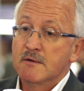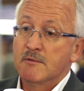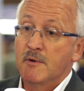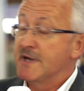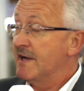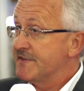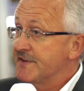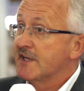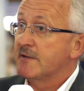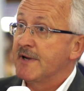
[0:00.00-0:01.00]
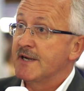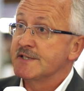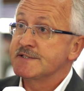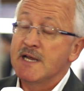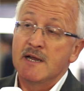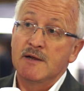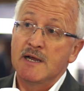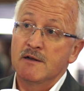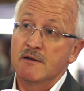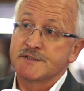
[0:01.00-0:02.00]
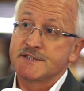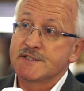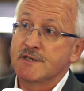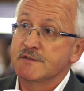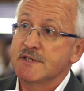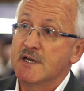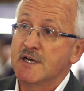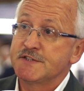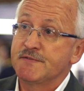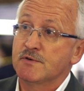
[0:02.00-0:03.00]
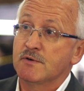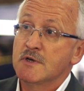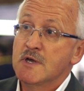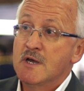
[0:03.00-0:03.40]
What we have to think about is now how long is this going to last for.